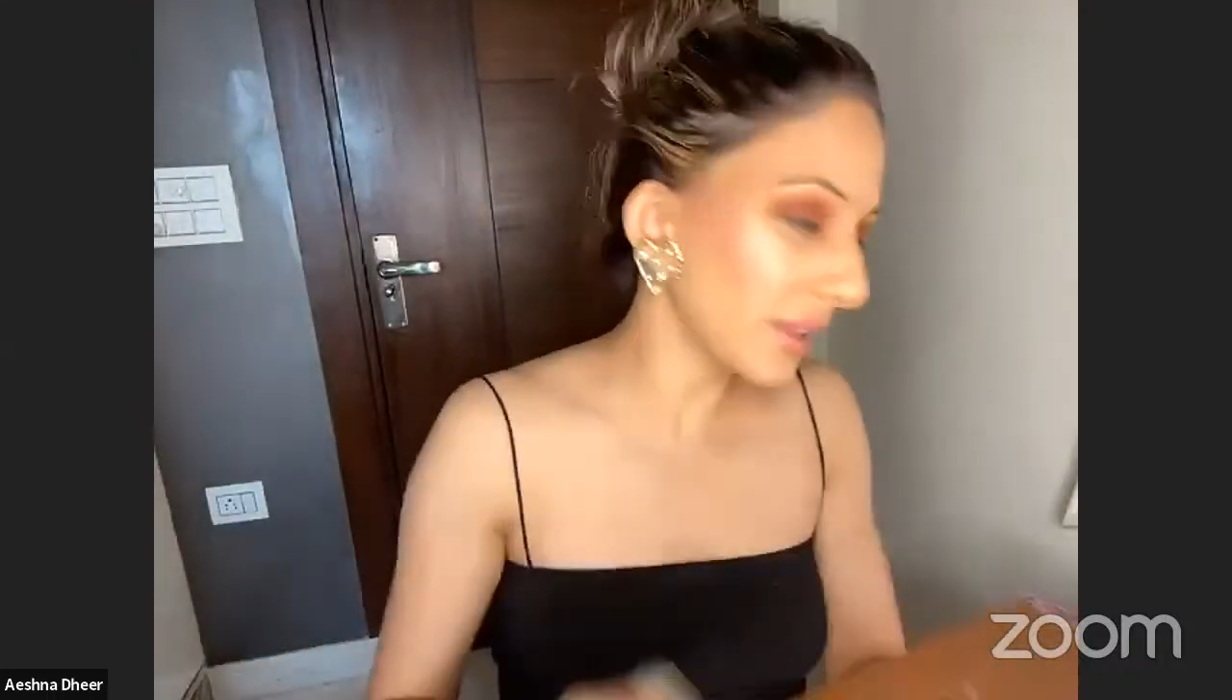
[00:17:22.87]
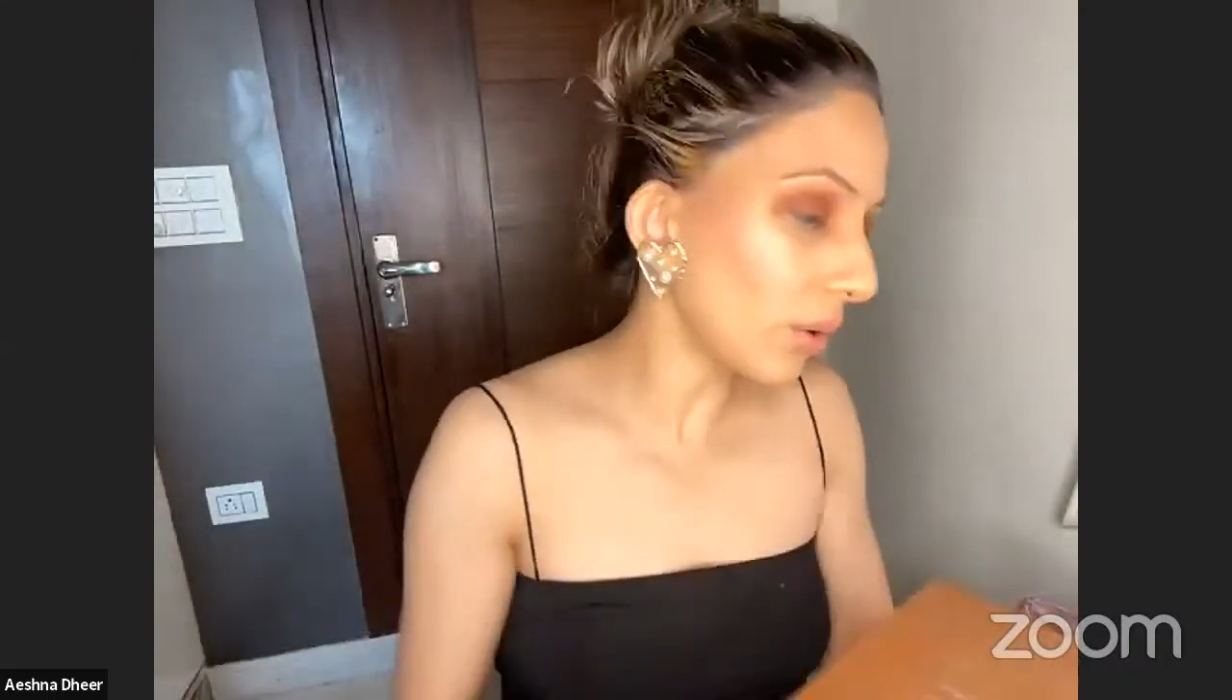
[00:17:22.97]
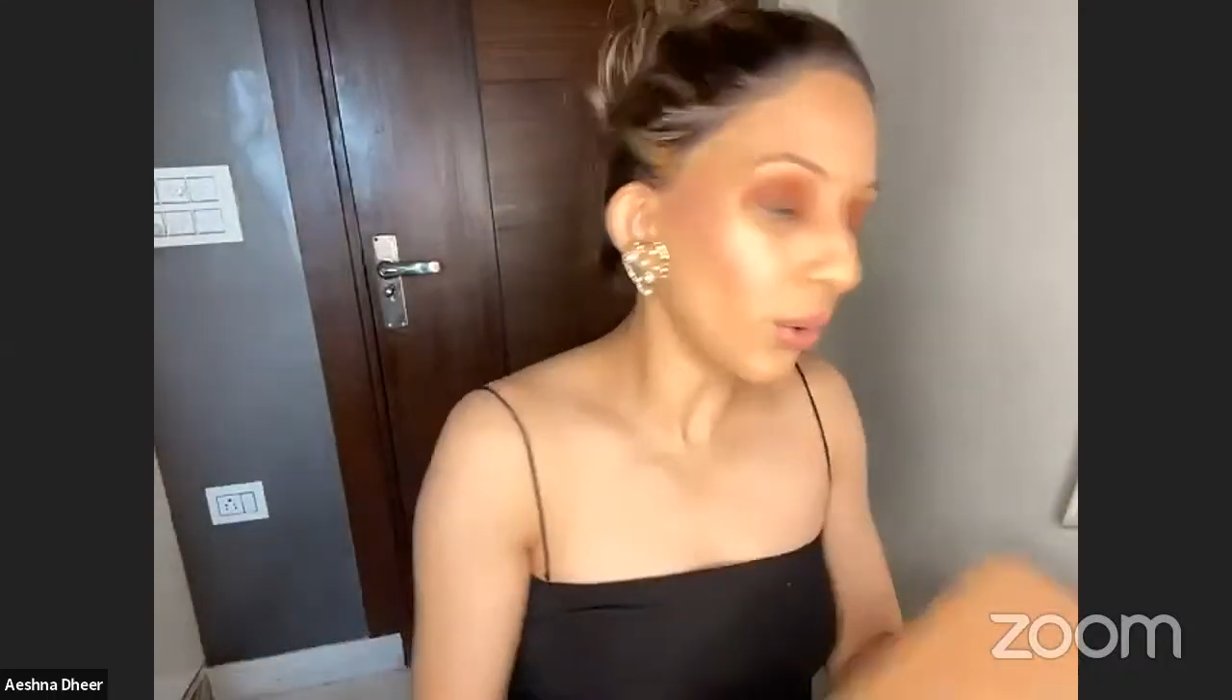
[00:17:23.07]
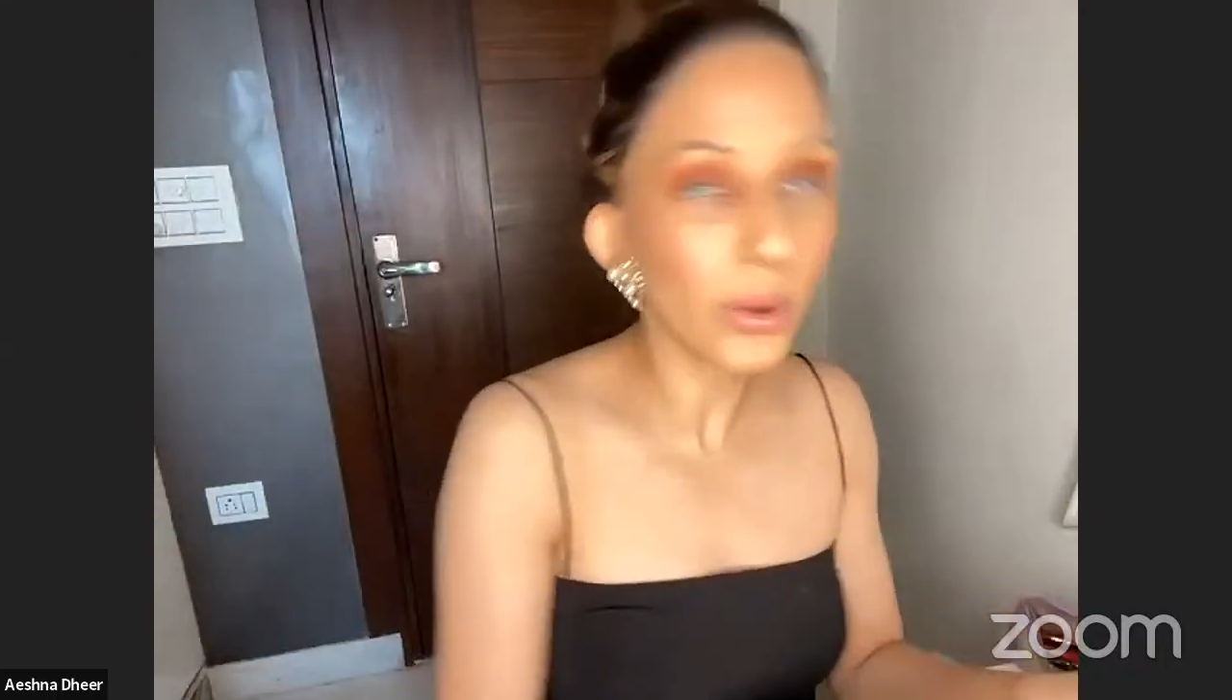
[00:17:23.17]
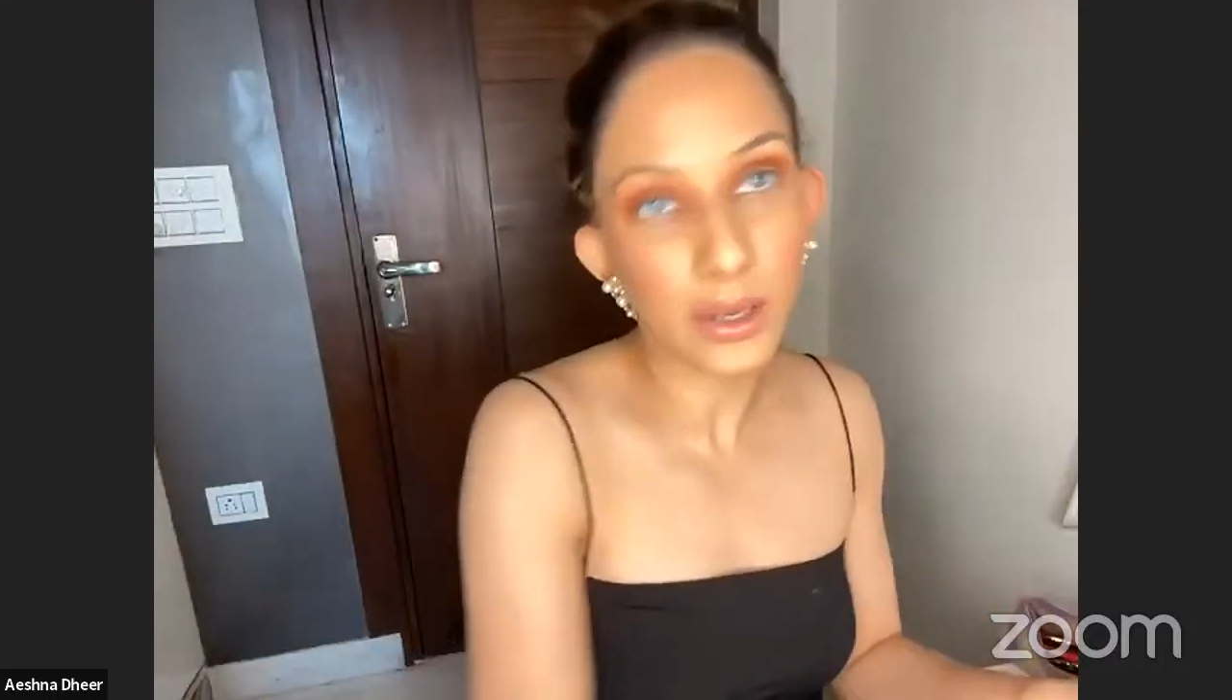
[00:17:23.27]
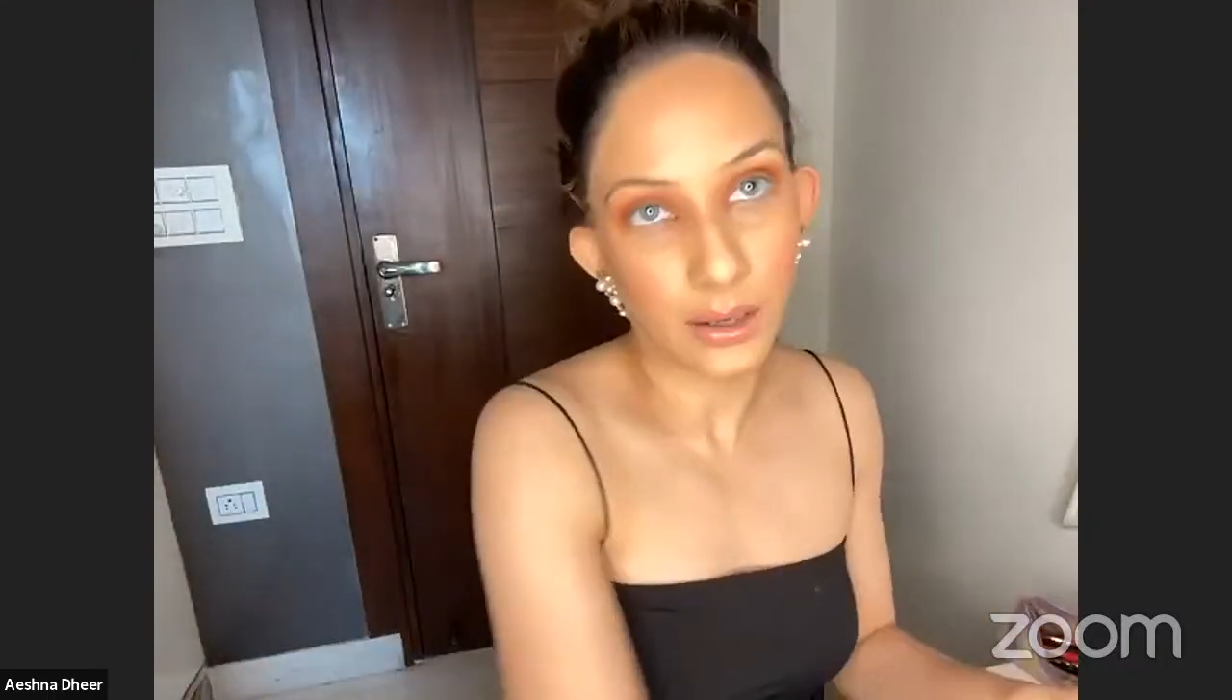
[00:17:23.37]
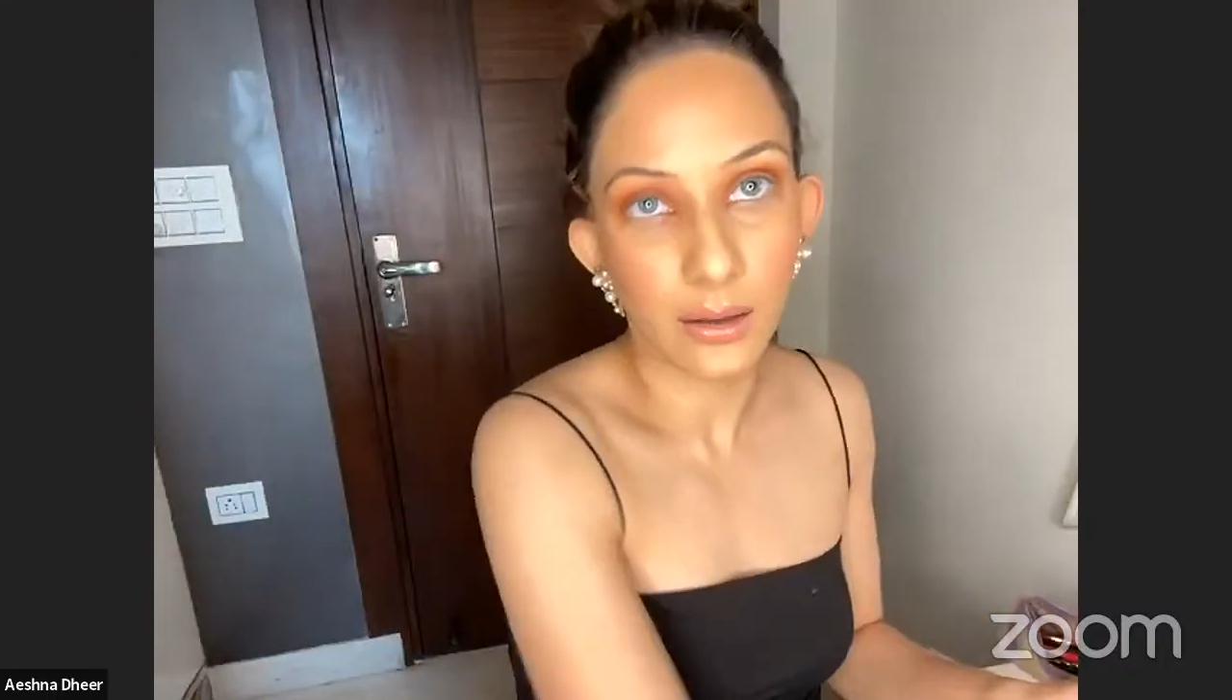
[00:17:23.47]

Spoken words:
they're okay.